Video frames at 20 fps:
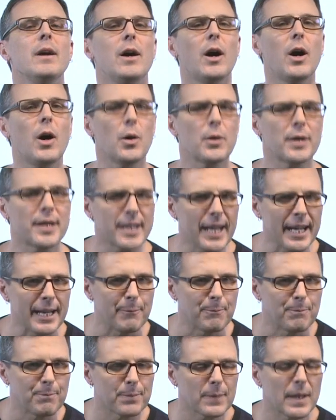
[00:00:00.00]
Okay,
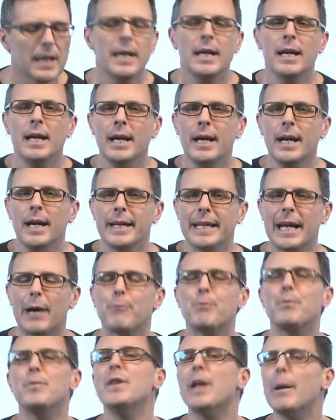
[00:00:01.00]

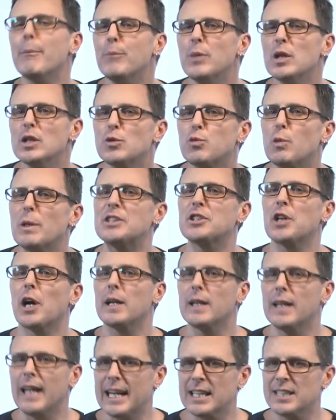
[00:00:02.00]
now numbers which
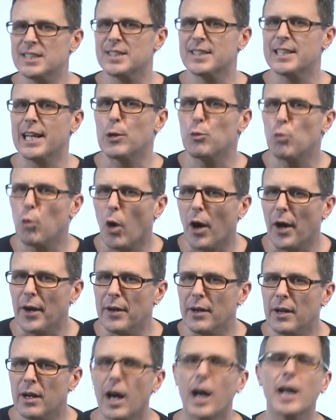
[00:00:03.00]
are less than
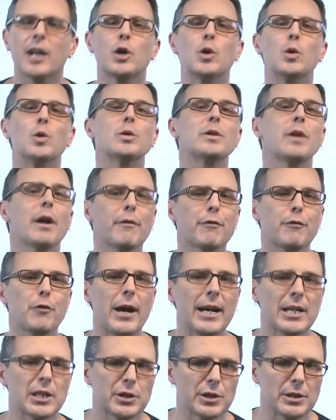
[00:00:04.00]
1 are called
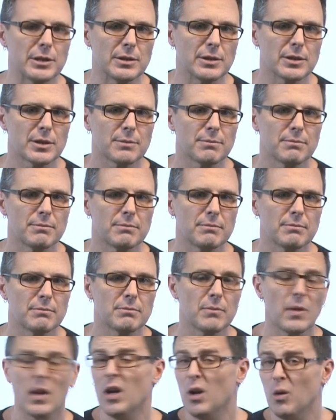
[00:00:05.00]
fractions.
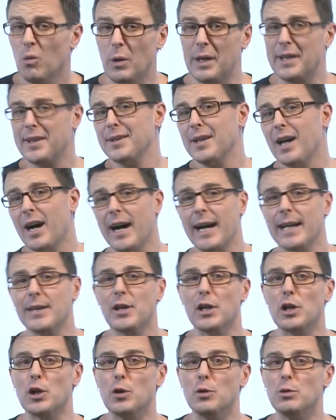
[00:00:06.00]
We can
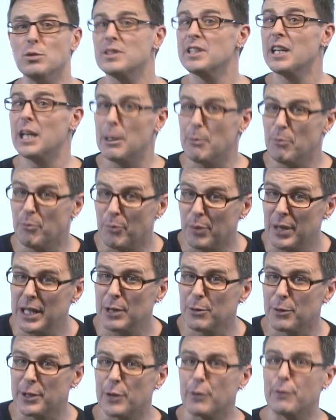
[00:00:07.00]
either use
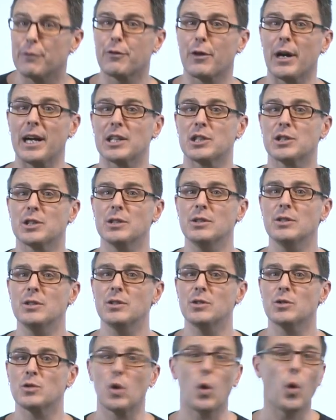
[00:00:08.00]
imperial
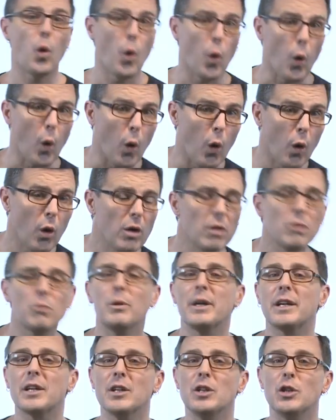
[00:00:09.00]
fractions or
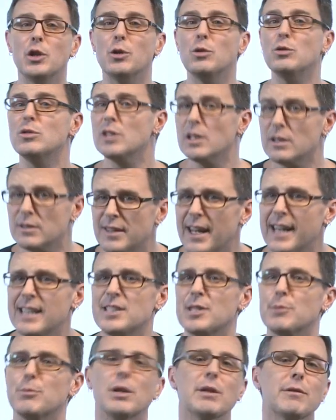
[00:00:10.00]
we can use
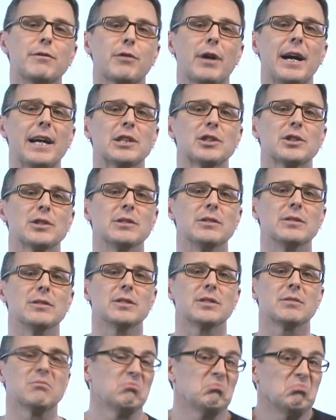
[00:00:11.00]
decimal
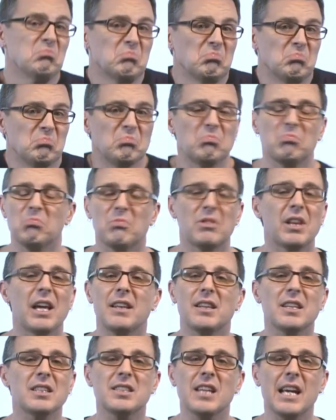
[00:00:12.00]
fractions.
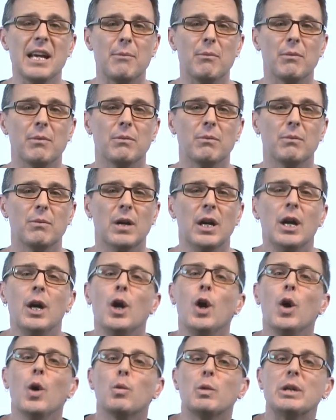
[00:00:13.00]
They're the same.
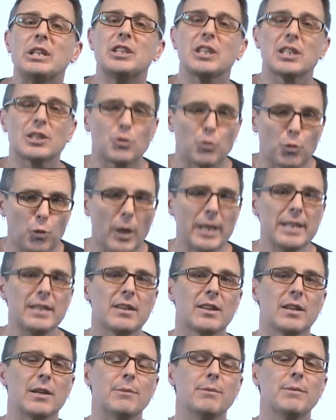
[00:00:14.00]
We just write
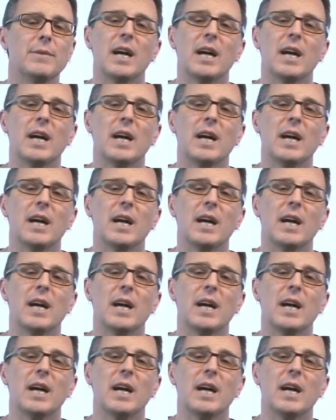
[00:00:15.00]
them